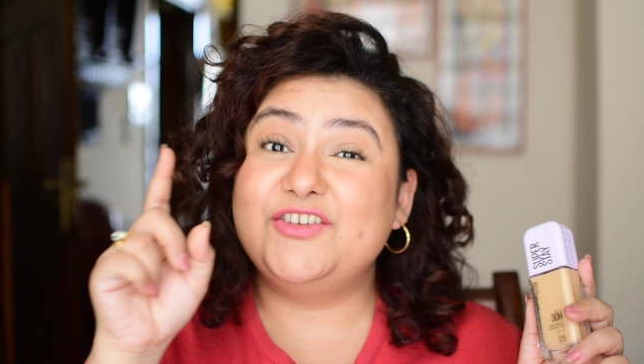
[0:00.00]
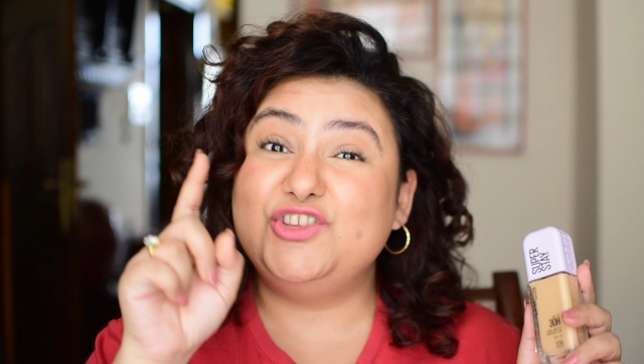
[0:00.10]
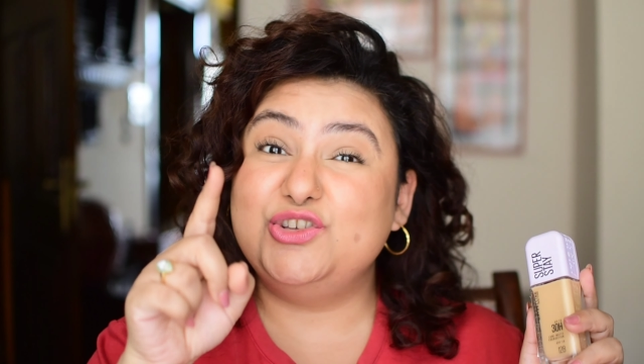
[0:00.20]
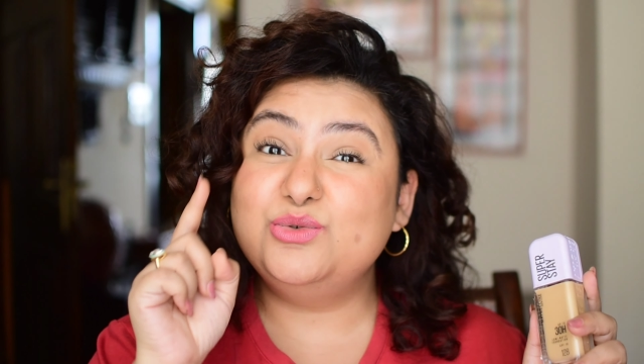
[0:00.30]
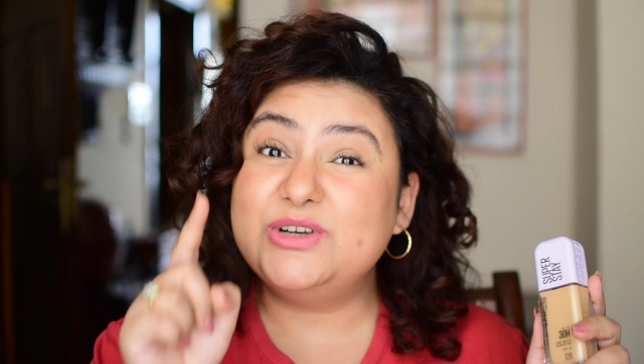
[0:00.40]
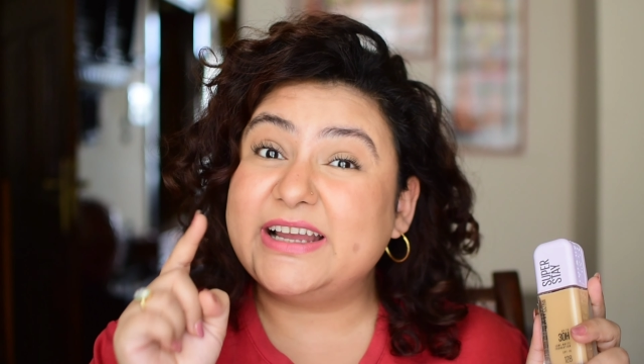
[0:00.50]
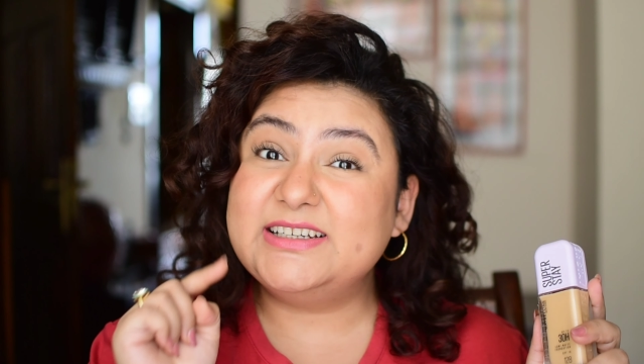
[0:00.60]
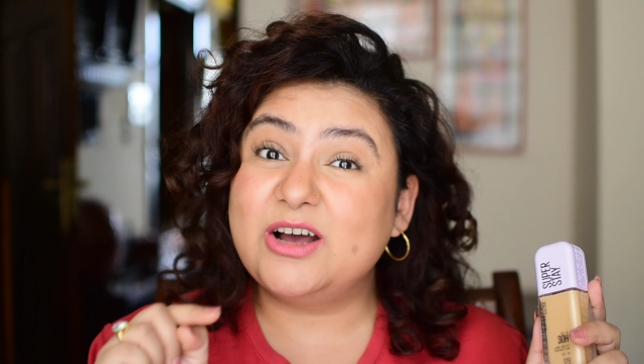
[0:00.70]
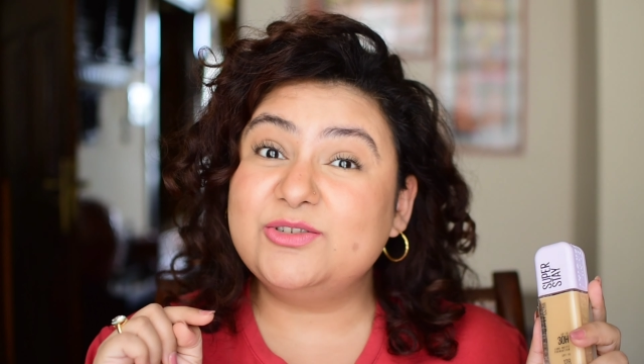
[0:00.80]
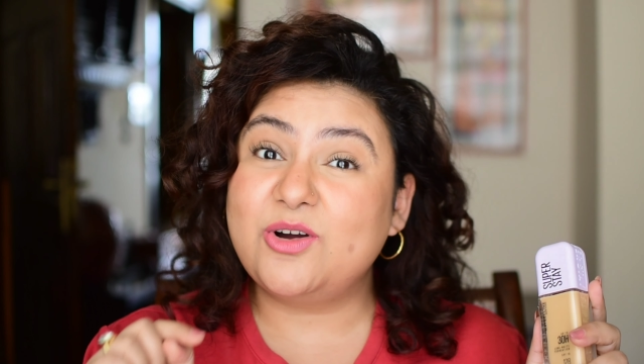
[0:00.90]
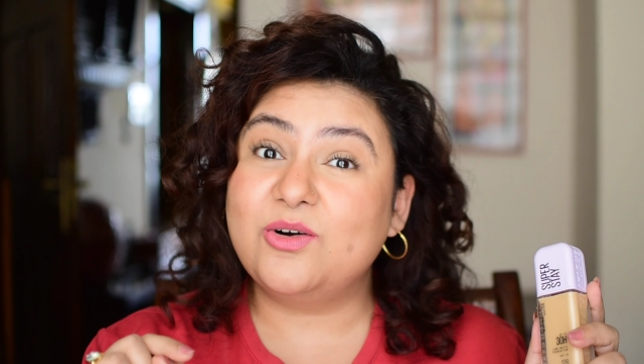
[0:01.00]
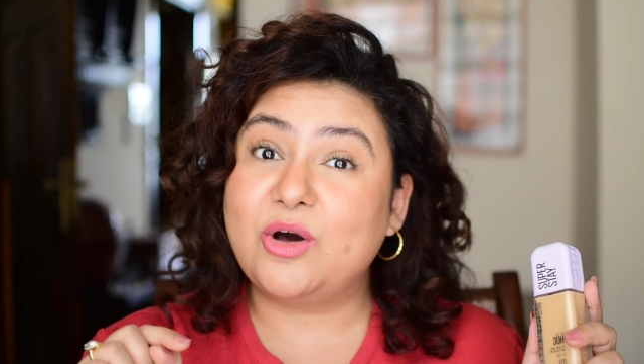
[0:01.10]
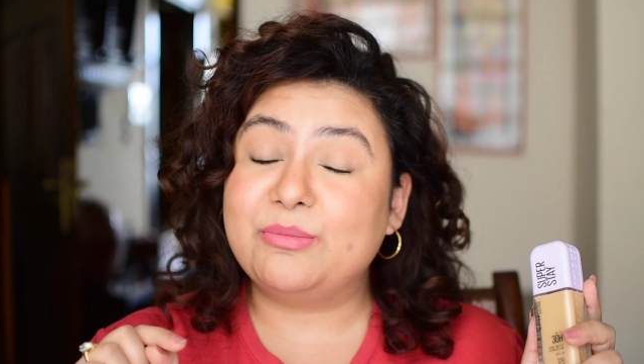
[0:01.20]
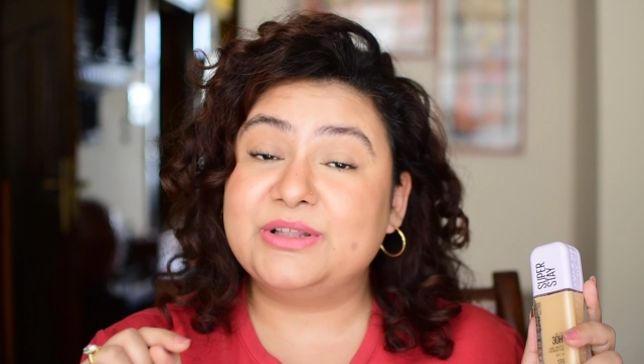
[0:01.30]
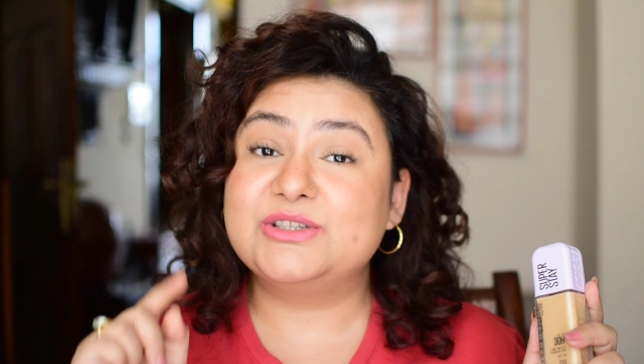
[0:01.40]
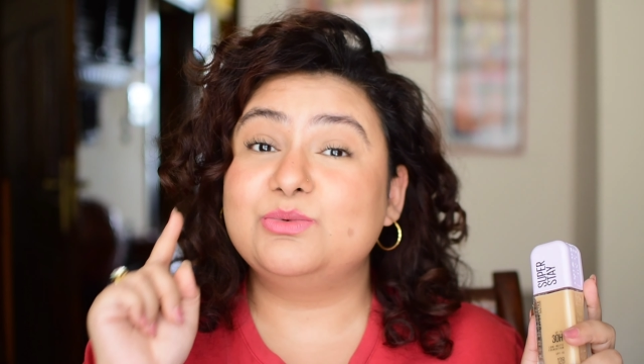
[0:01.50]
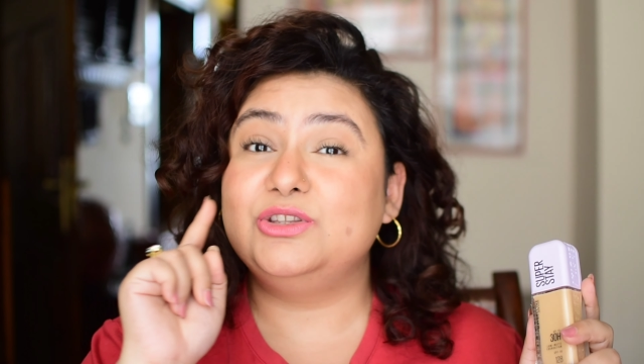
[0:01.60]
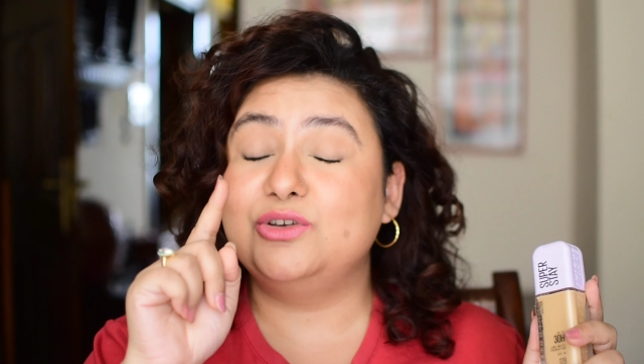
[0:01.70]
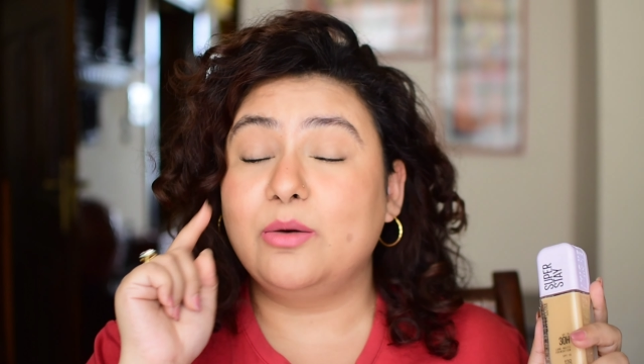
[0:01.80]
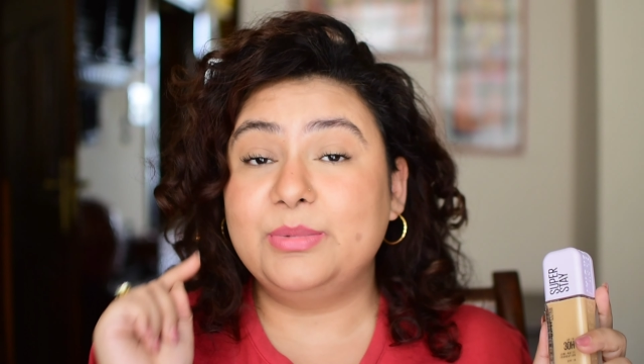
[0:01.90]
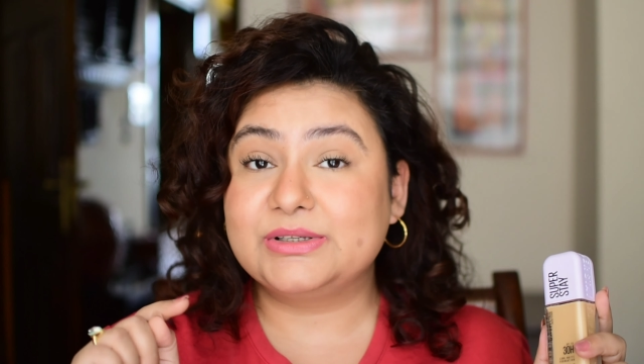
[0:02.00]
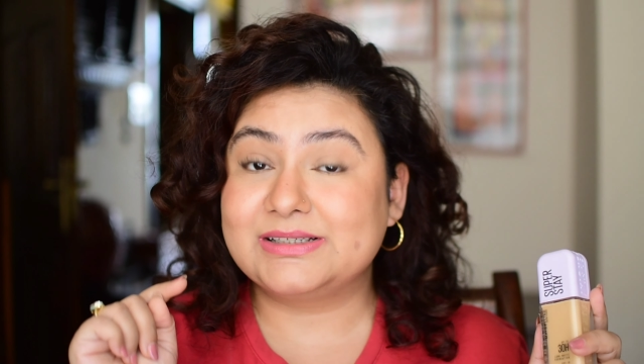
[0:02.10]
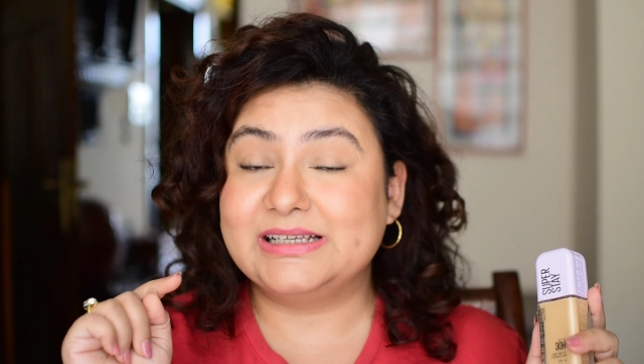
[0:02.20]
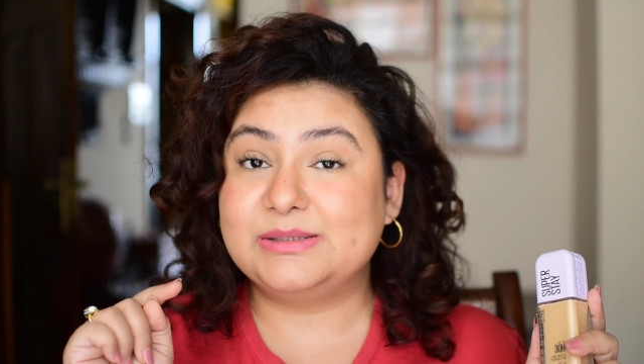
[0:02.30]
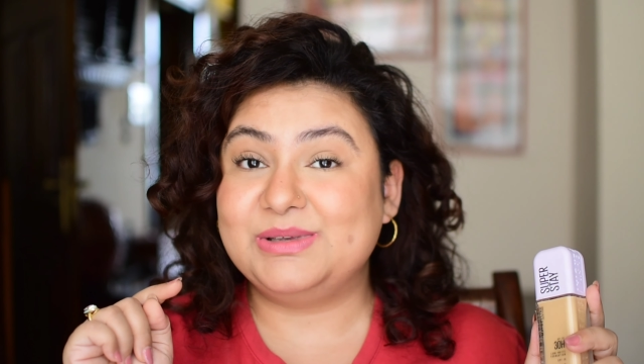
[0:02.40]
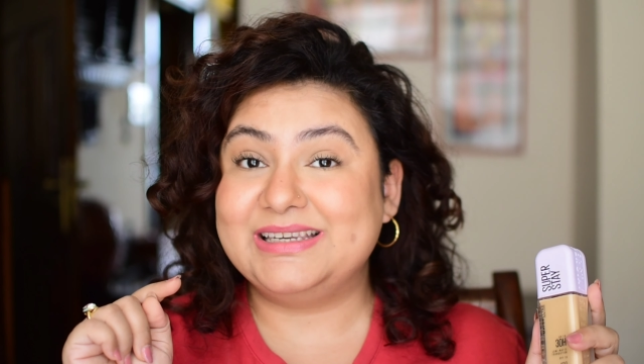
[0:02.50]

if you write down your comments with your personal